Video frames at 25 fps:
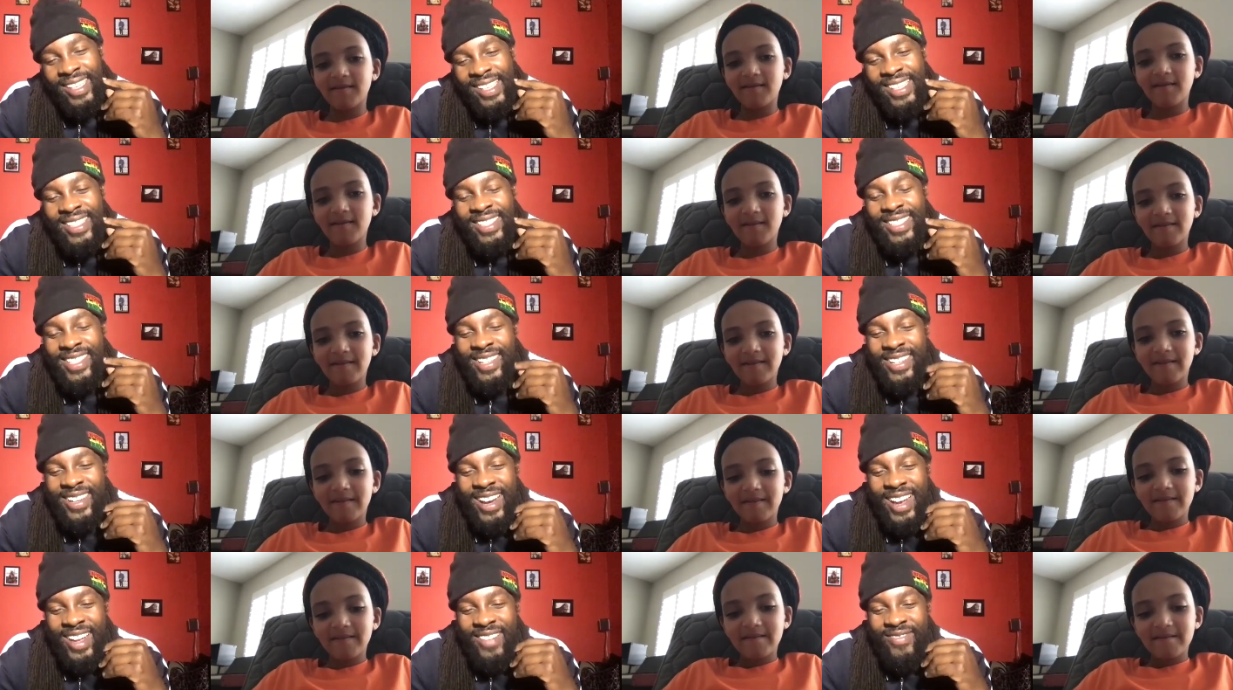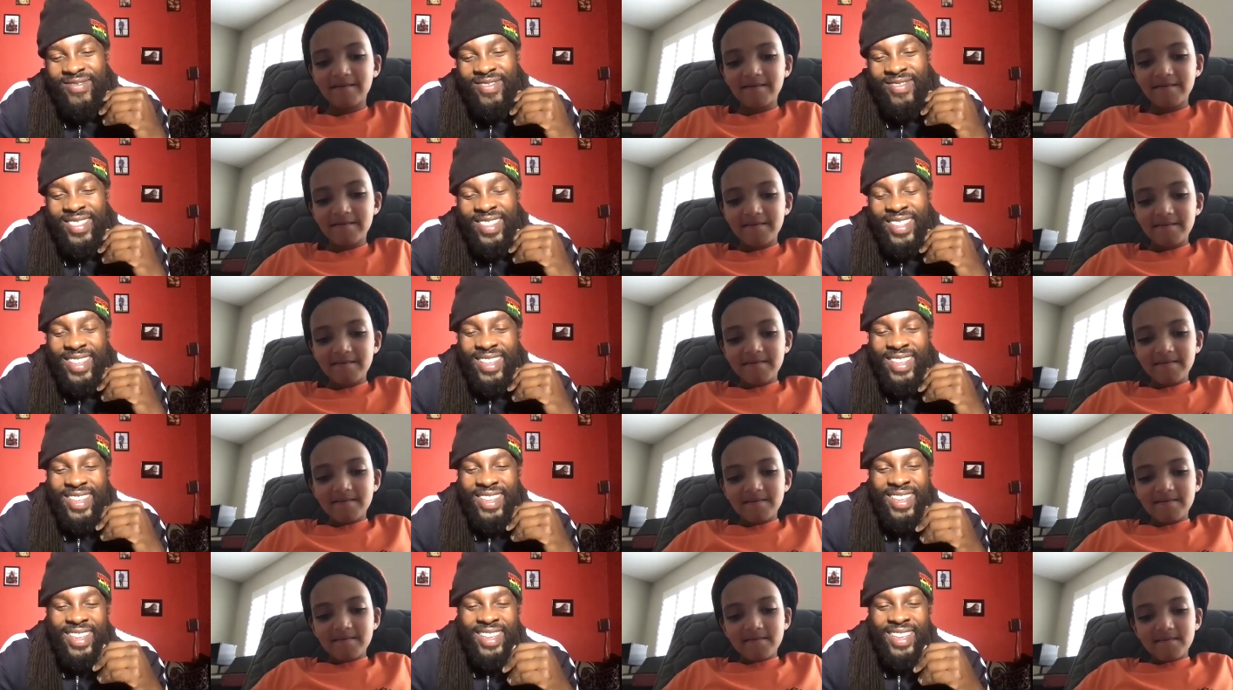Speaker 1: Instagram.
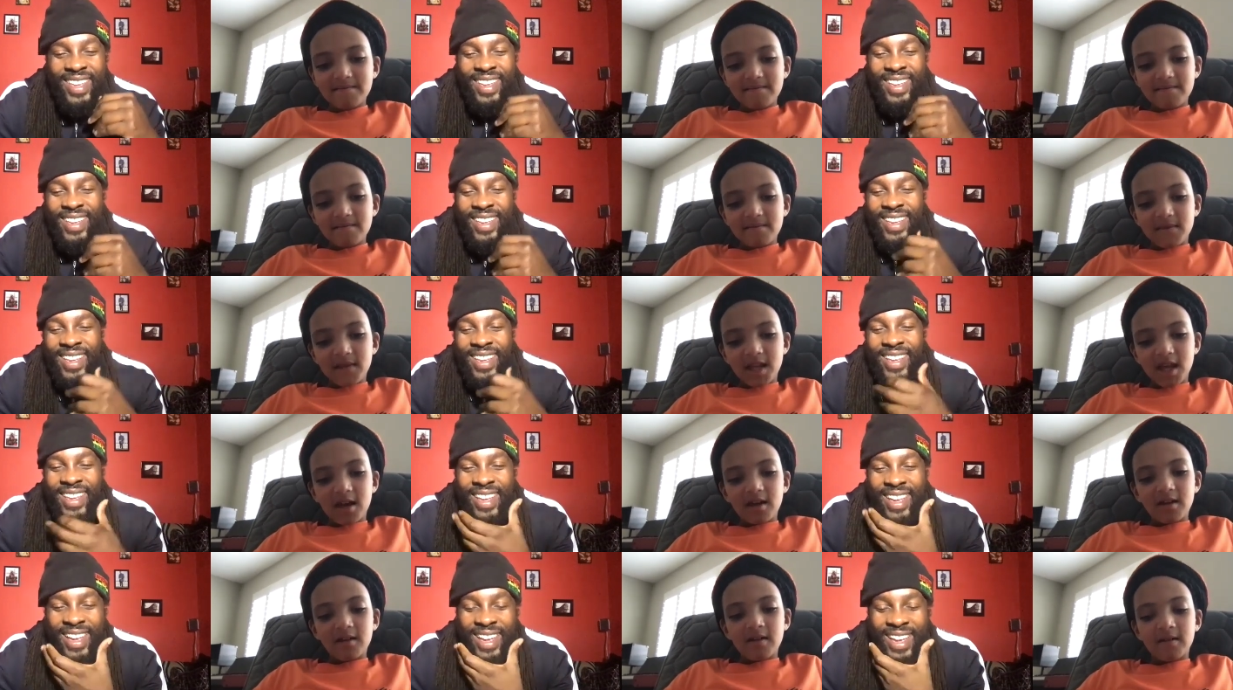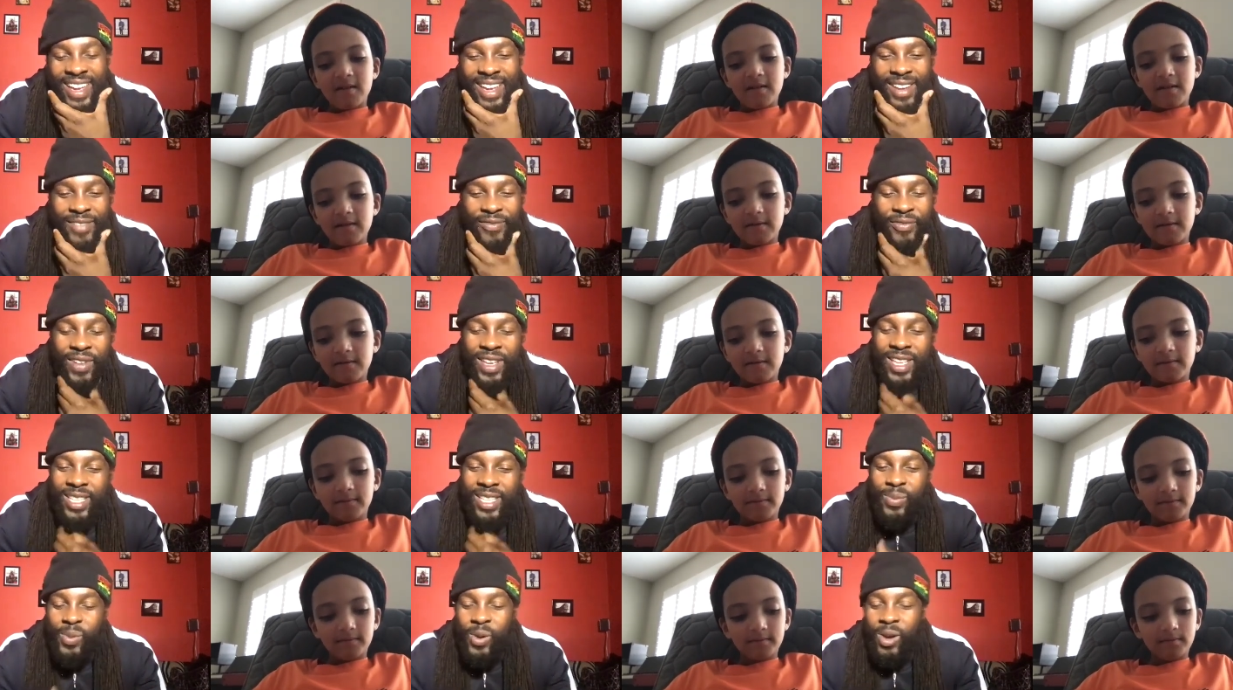Yeah. And
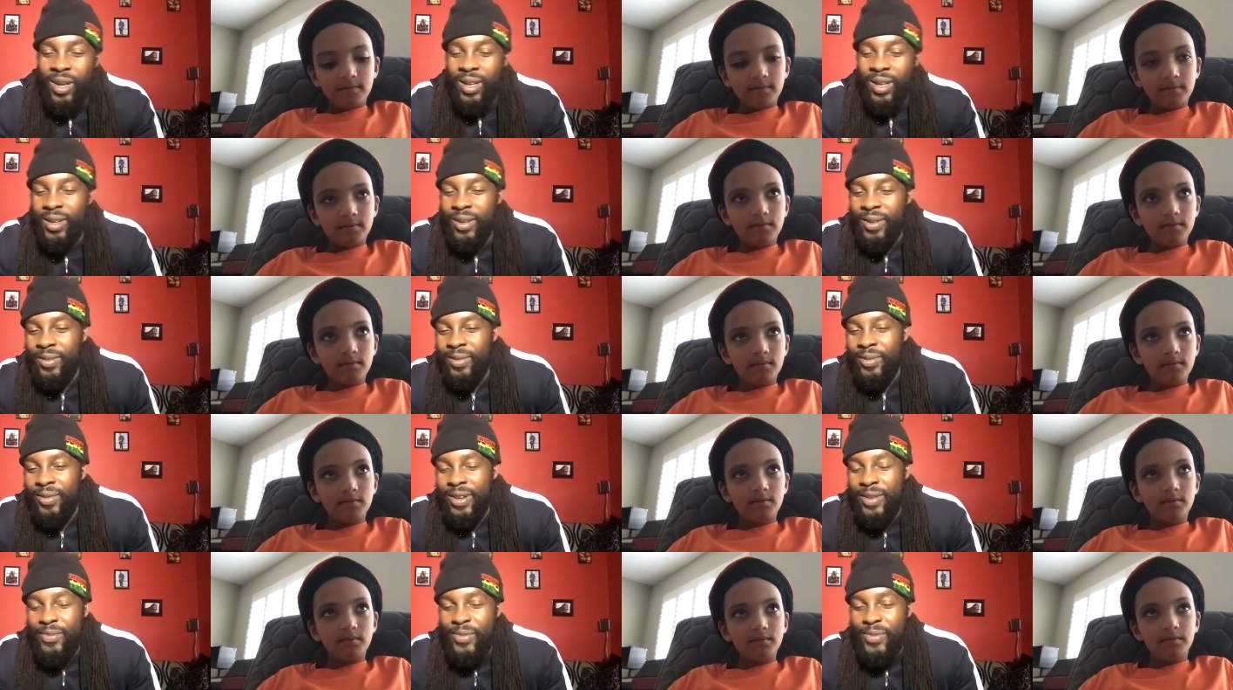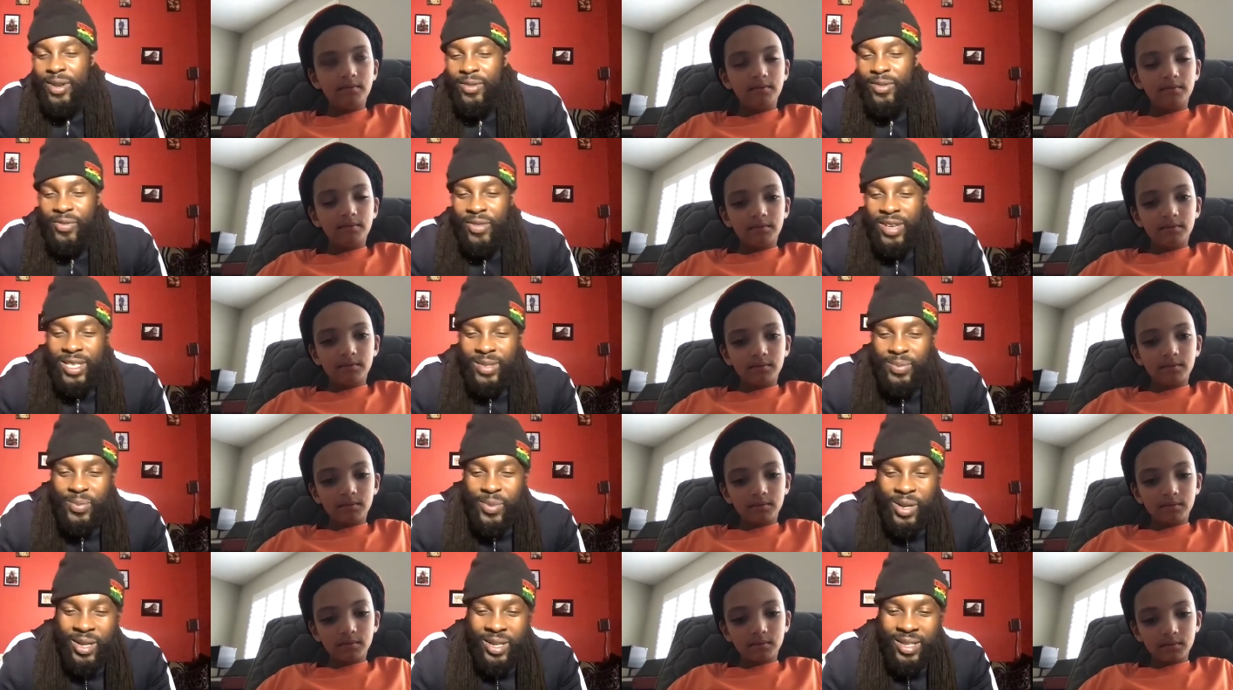Facebook? What about
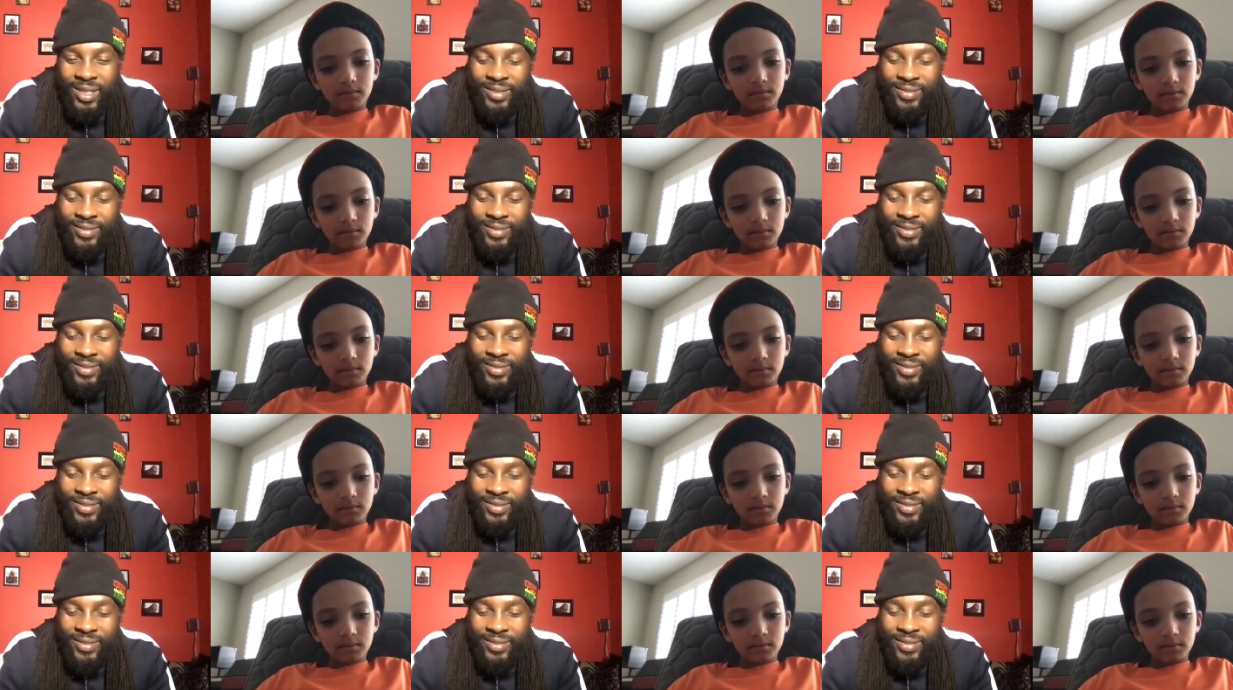Facebook?